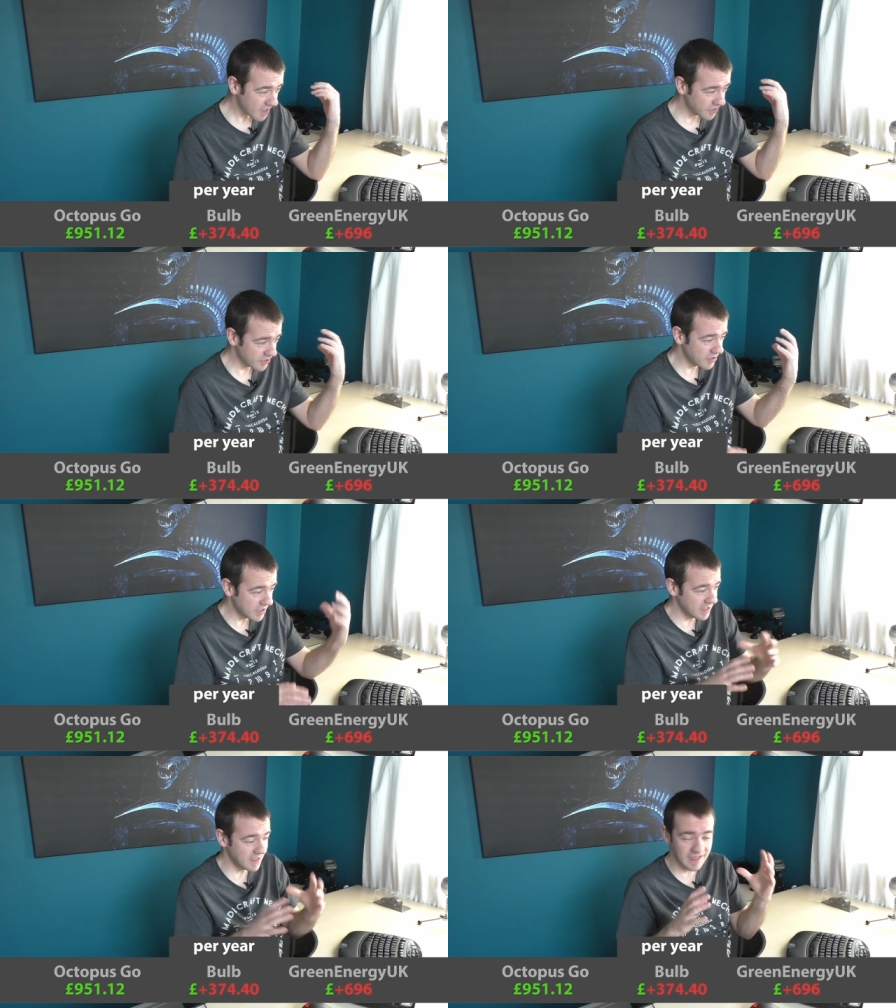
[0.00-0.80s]
So
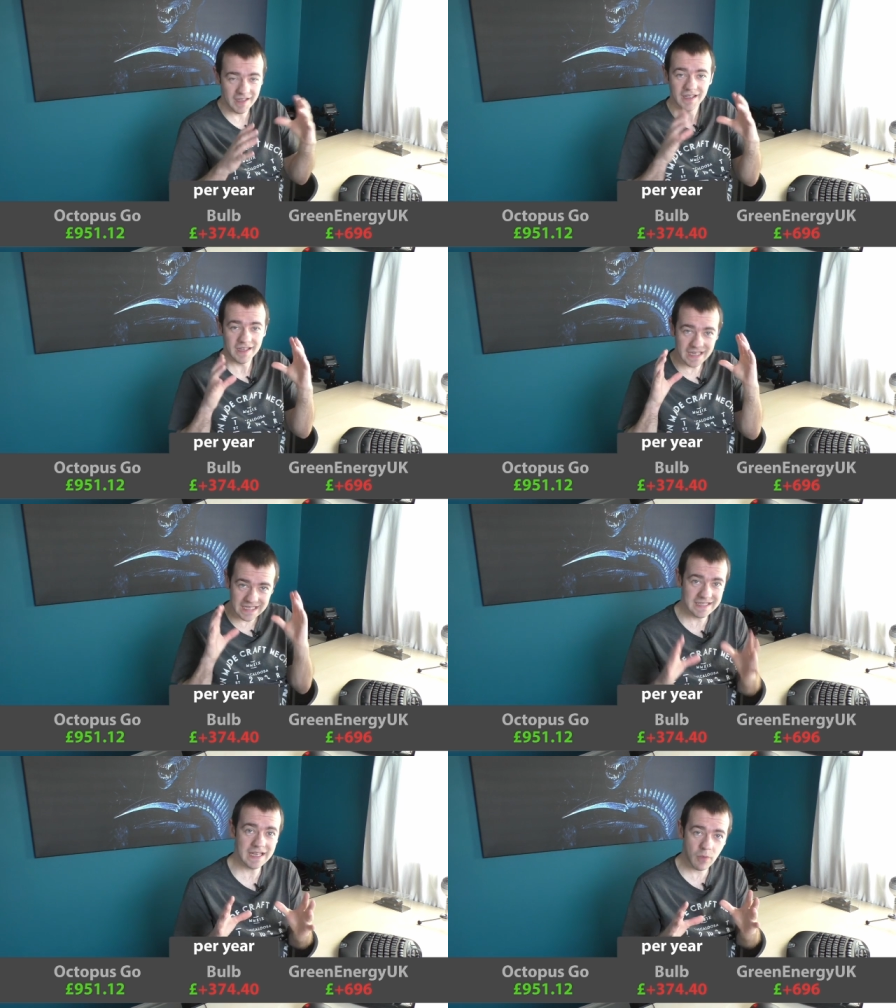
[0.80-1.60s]
you
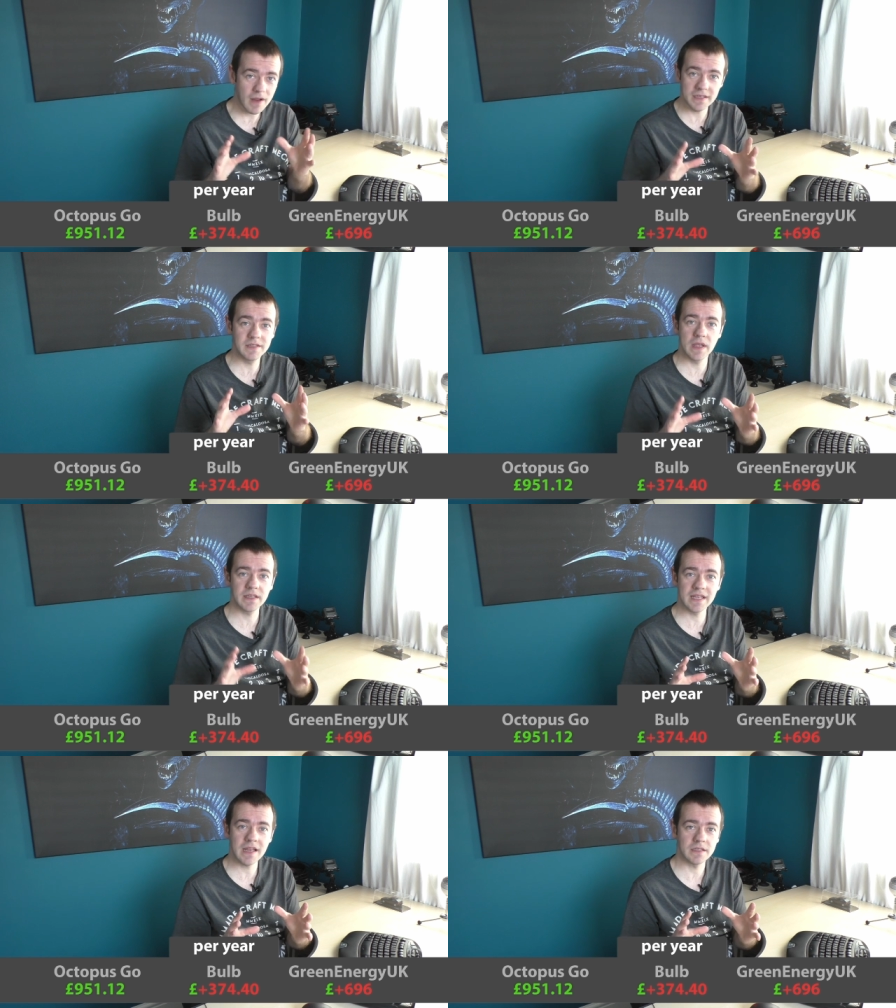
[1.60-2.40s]
can see why this
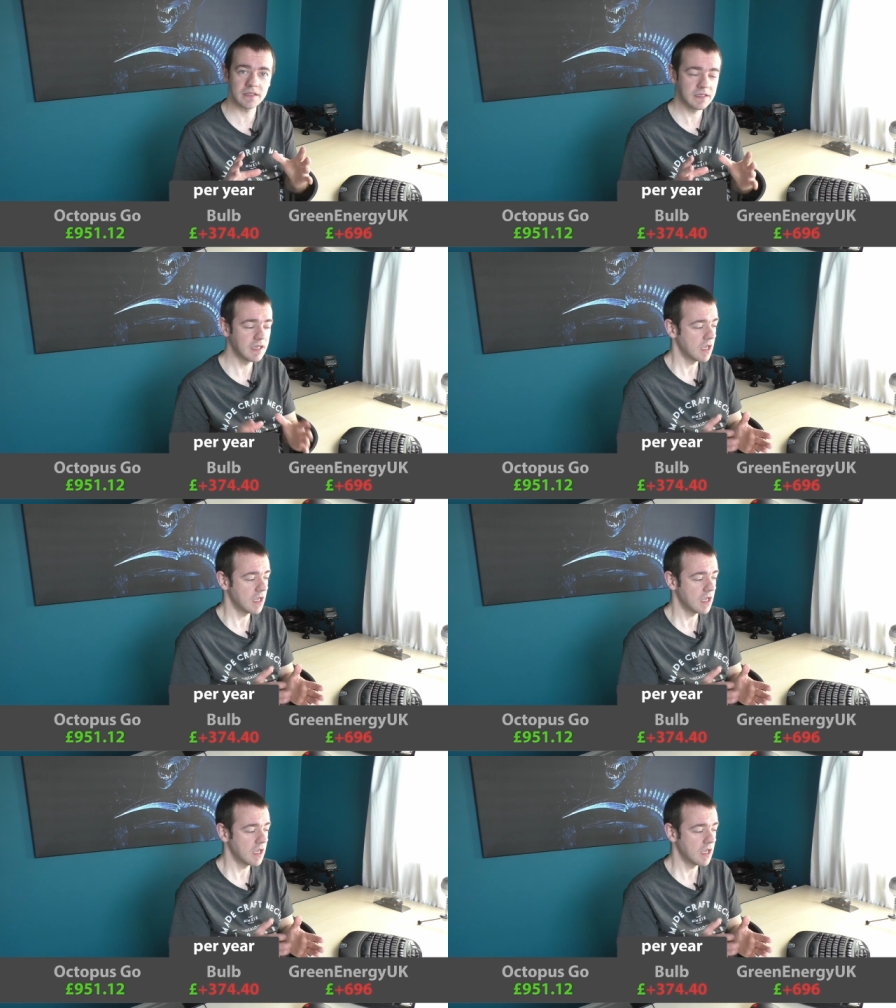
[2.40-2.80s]
makes sense.